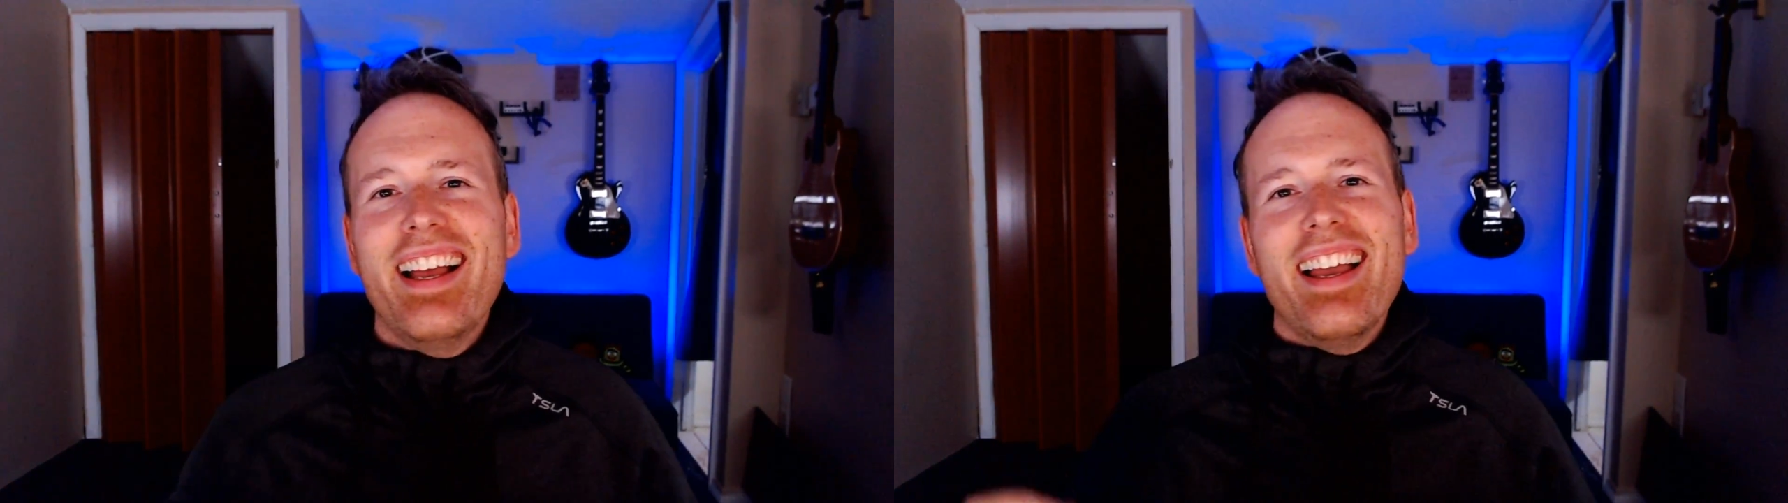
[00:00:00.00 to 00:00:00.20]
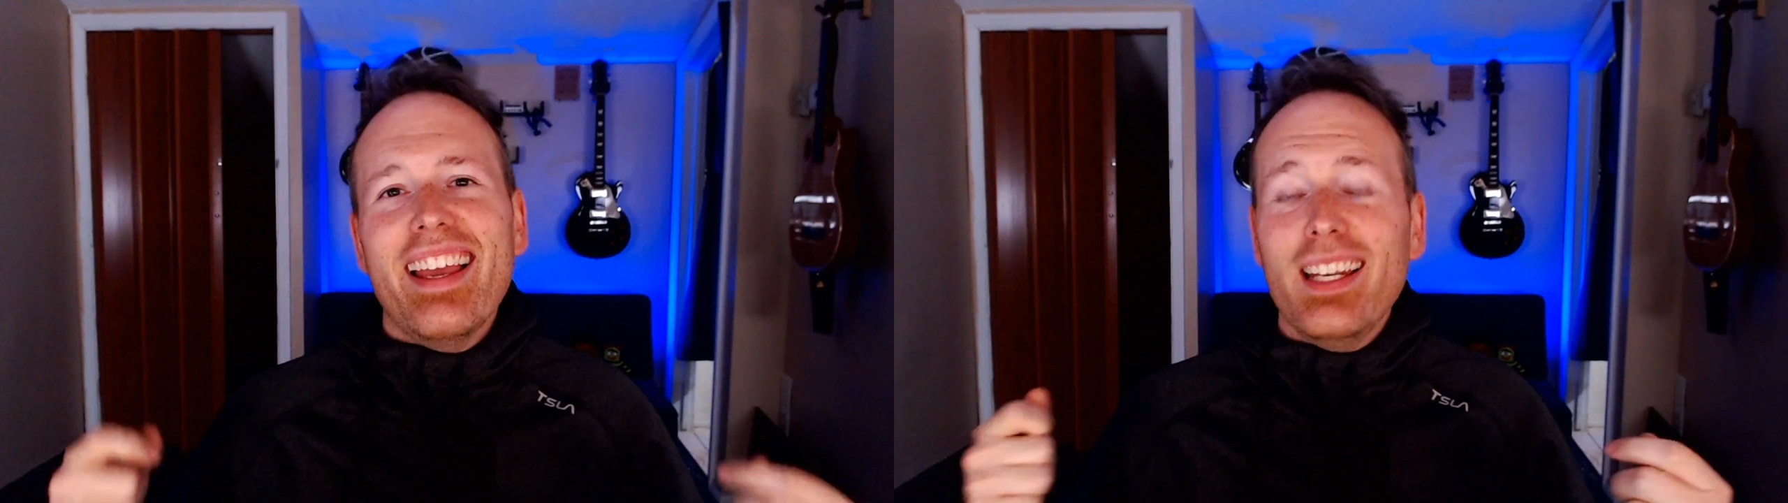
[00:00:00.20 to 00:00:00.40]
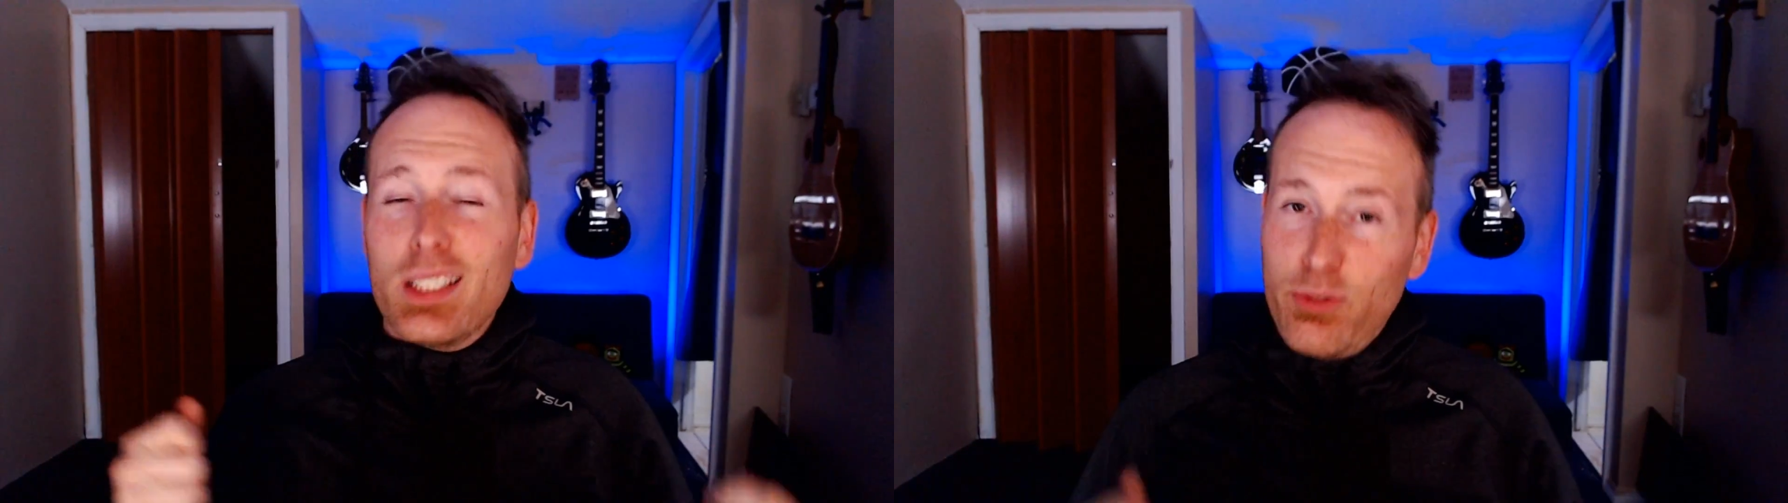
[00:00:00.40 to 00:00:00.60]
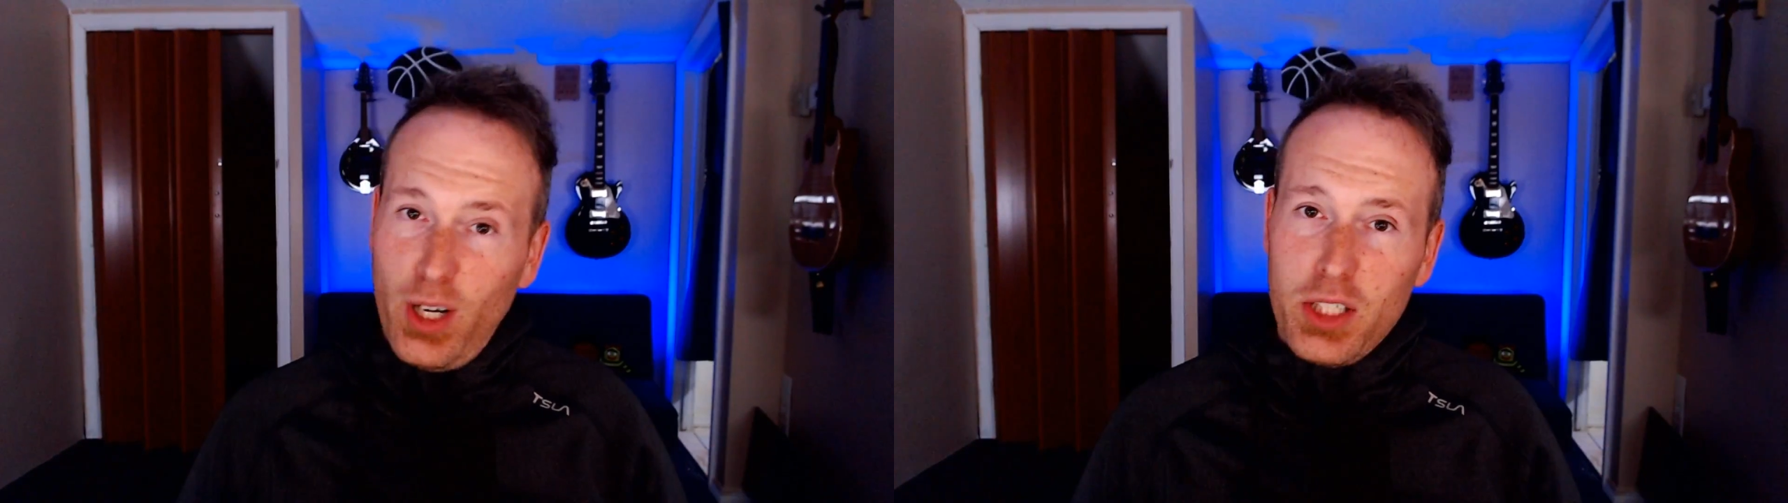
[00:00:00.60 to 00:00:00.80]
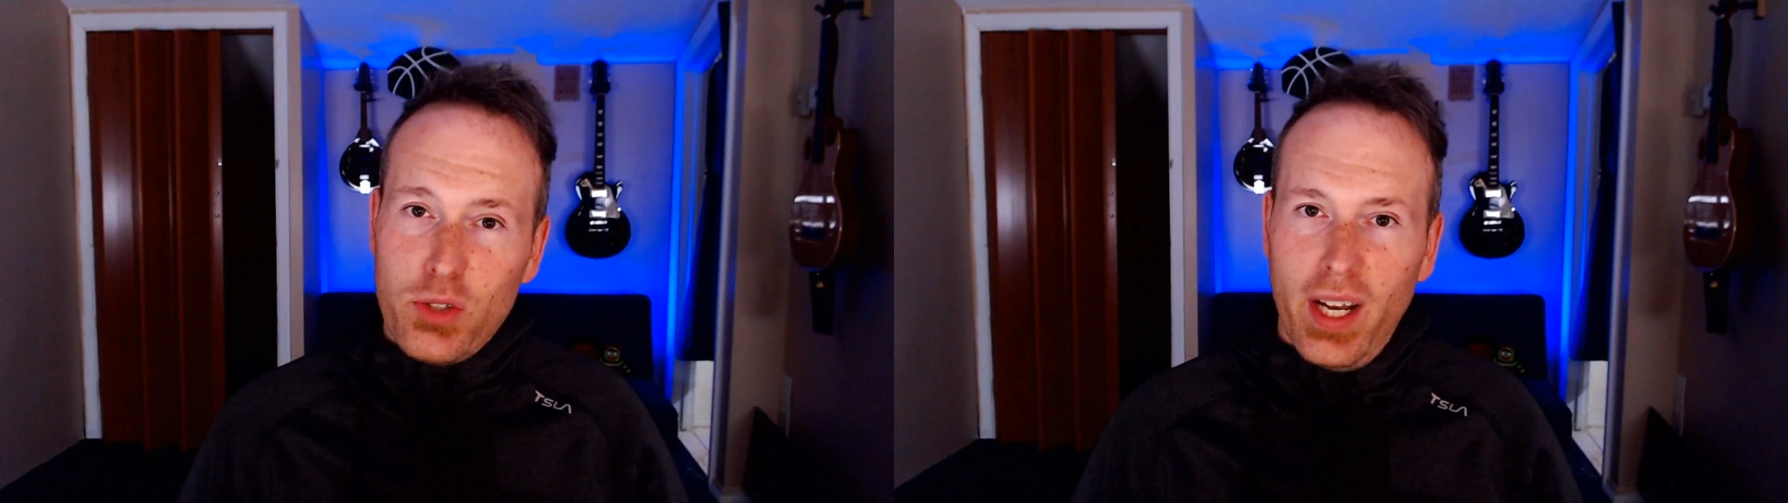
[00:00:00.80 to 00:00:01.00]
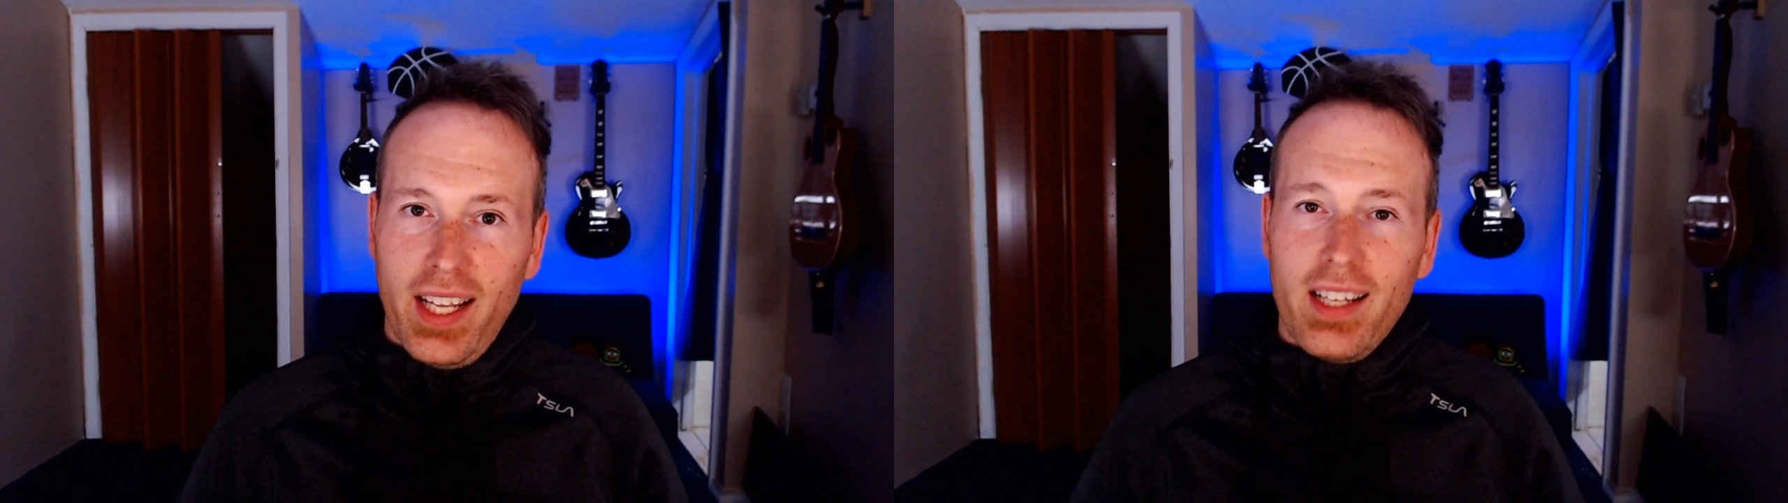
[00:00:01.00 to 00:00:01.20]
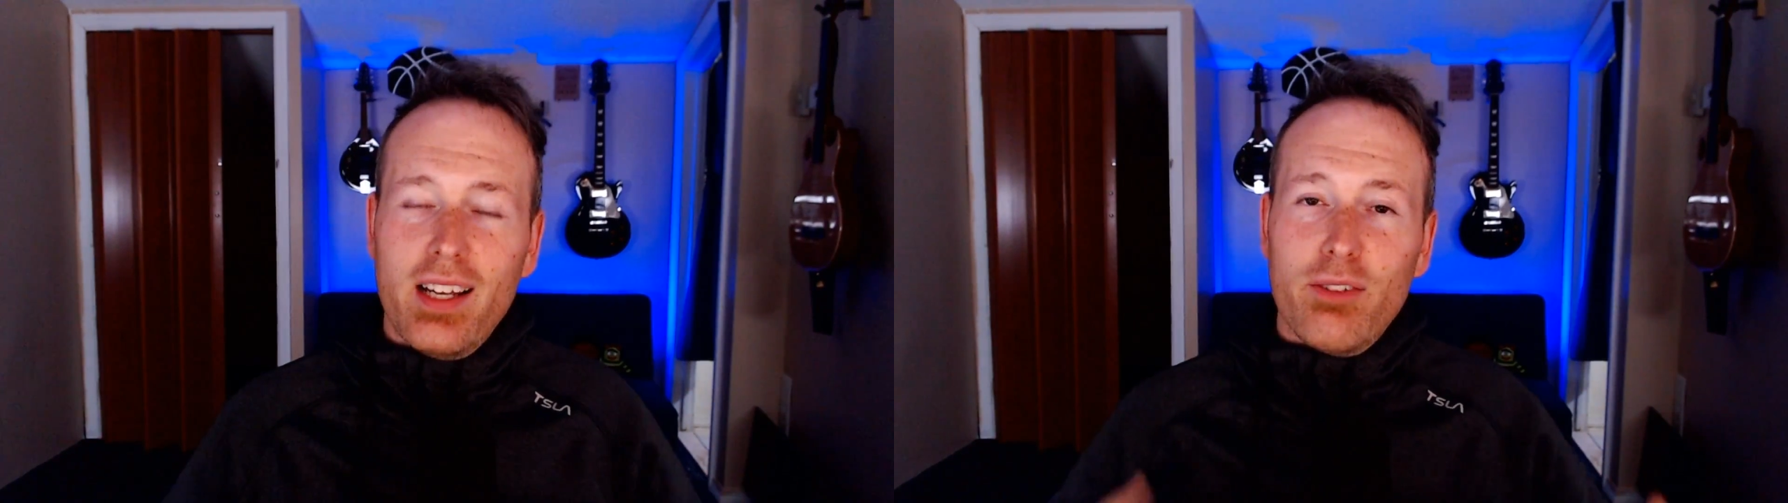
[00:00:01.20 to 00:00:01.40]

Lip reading: It is frustrating